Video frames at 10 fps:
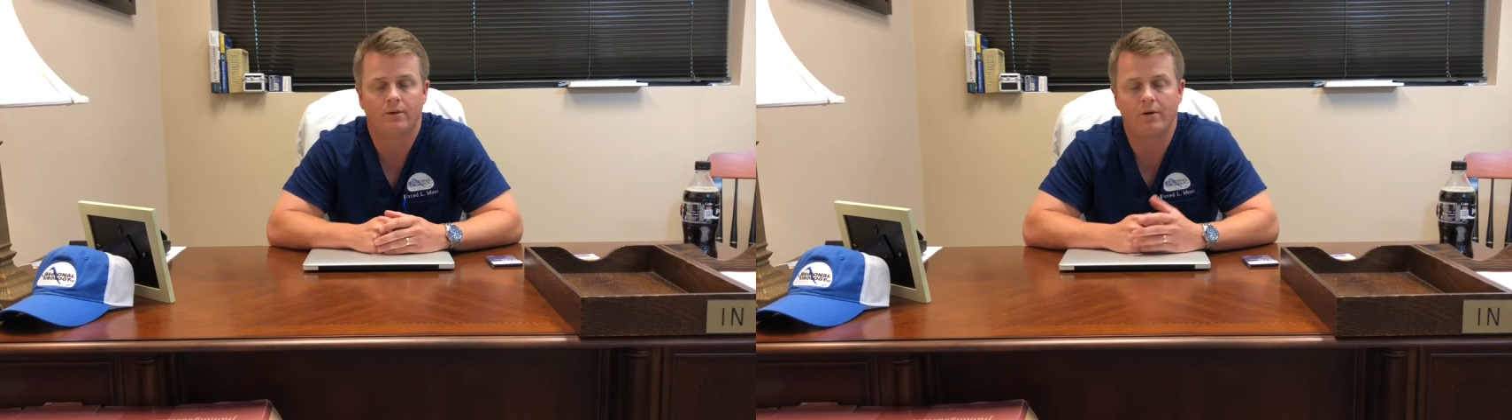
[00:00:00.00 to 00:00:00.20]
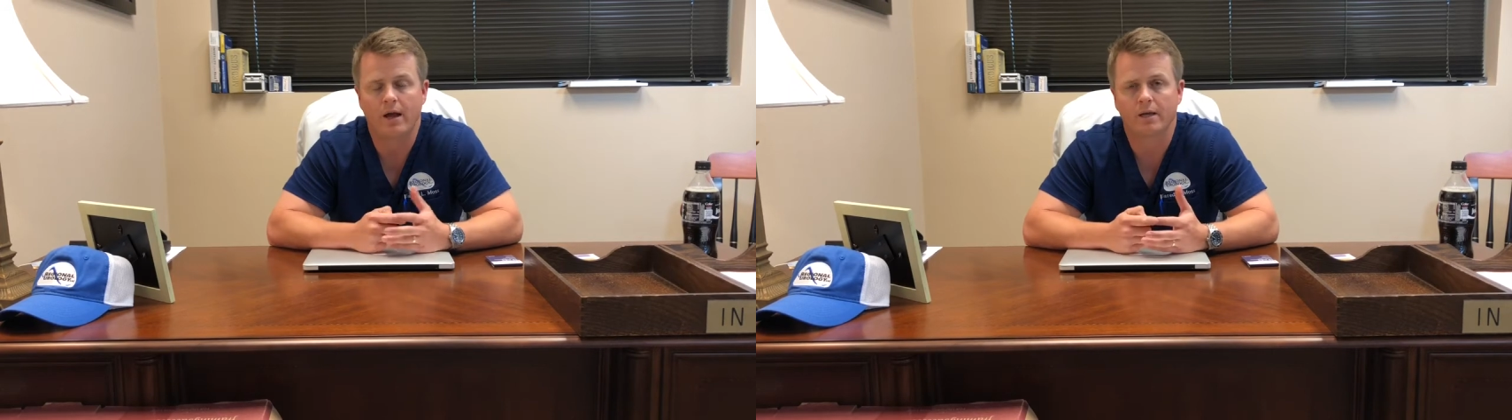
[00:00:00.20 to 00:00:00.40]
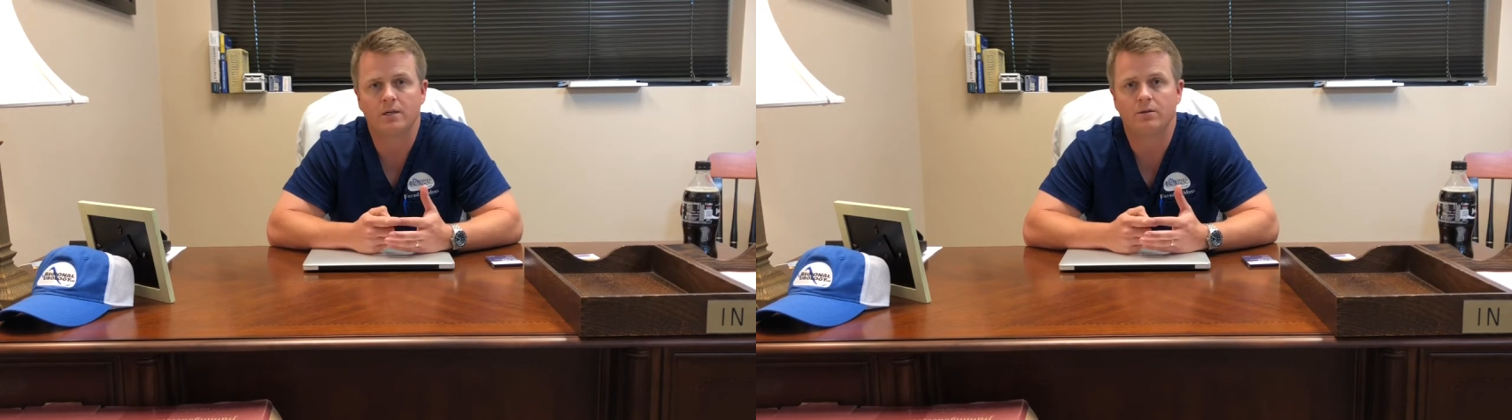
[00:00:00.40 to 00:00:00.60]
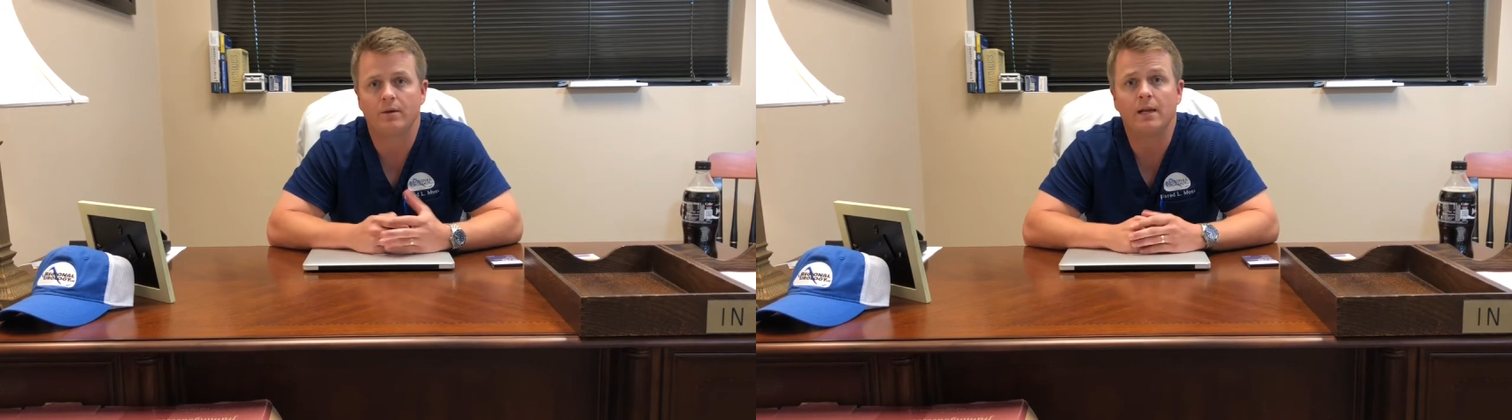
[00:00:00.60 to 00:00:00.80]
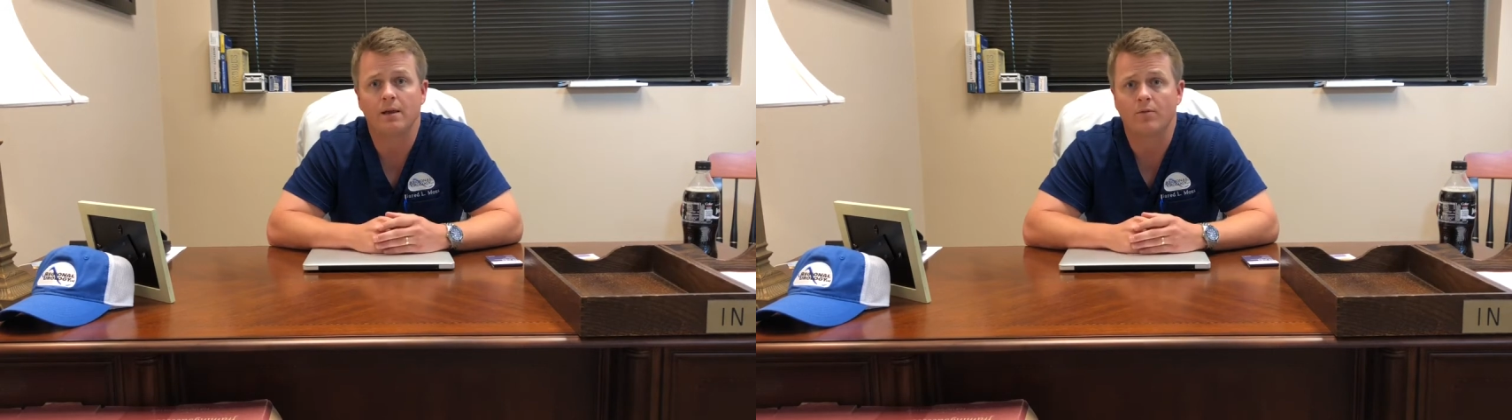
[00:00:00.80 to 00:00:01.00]
they're not going to do
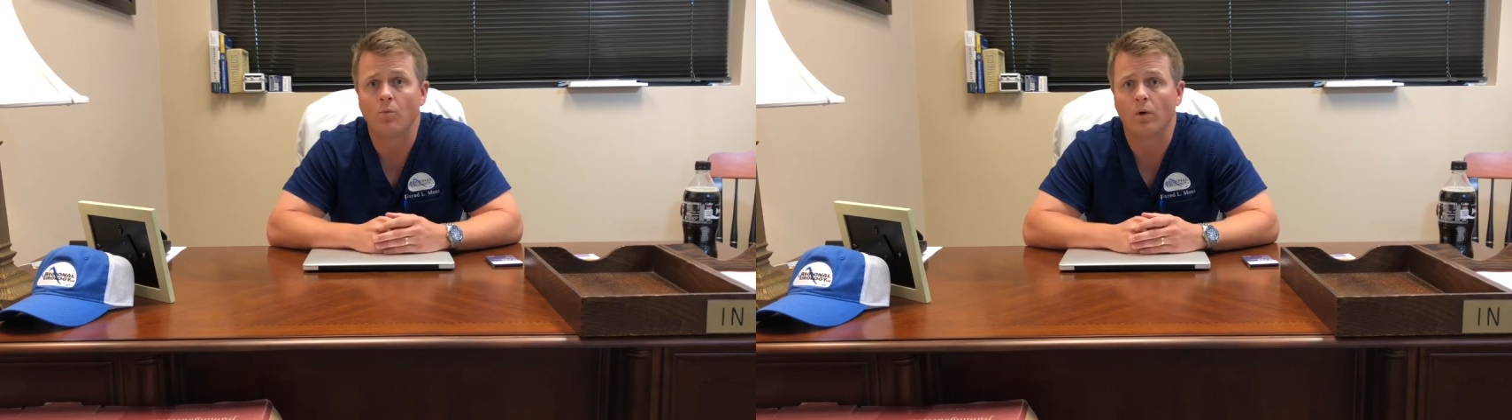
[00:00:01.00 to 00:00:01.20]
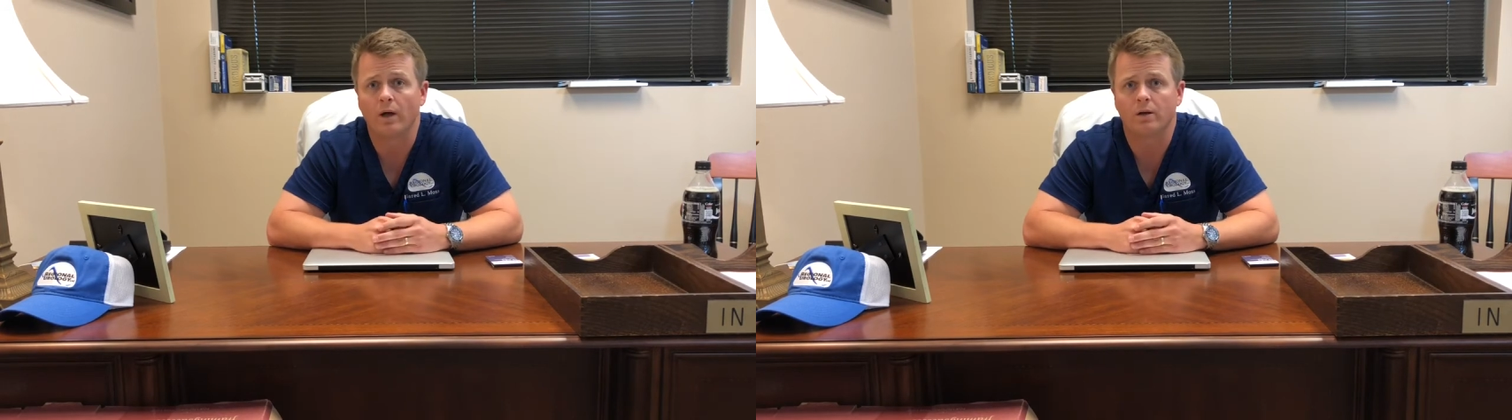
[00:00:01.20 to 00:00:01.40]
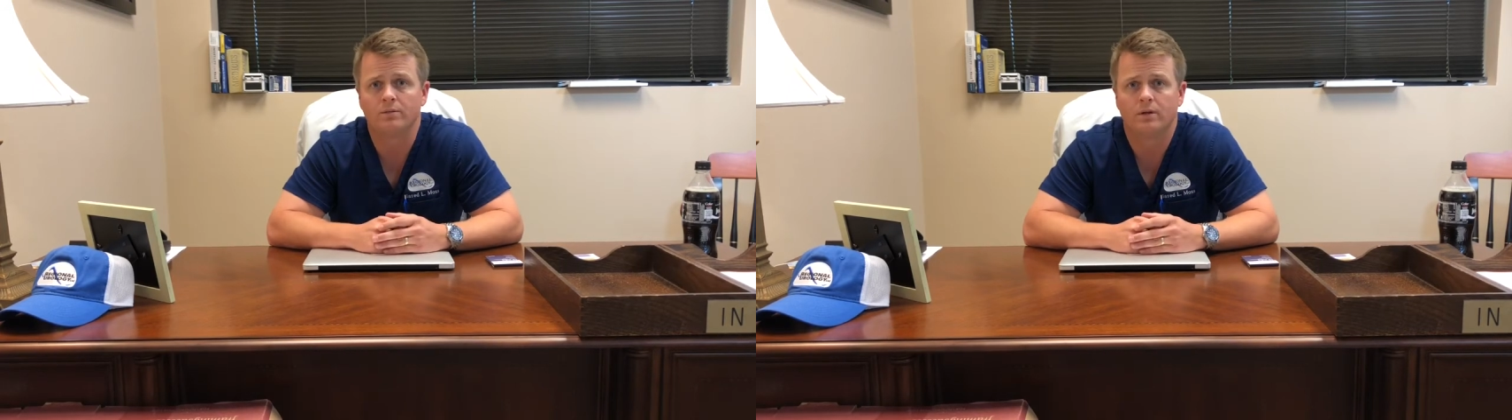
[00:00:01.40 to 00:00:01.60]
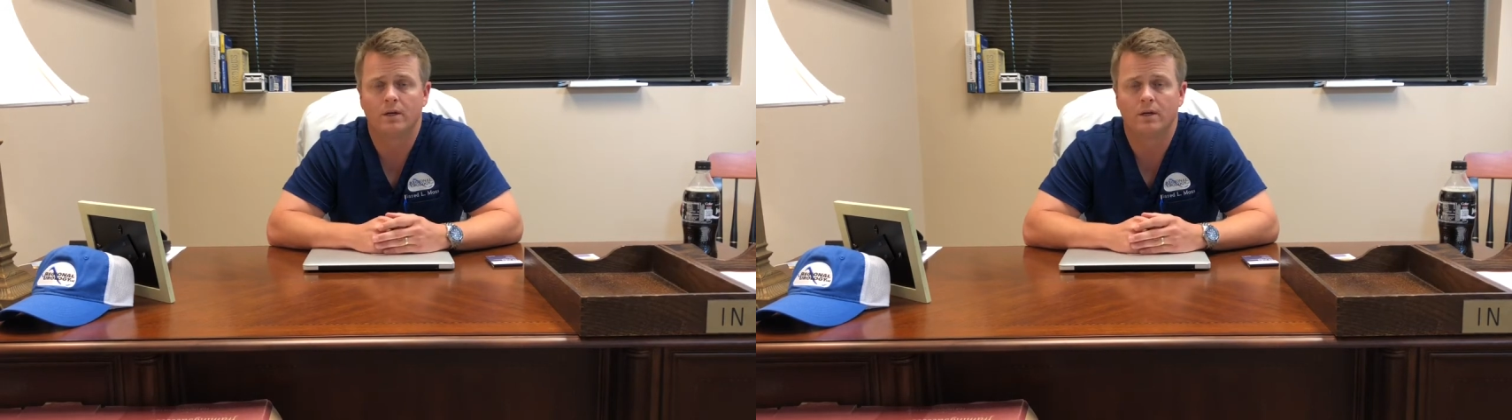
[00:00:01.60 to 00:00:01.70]
any of them well.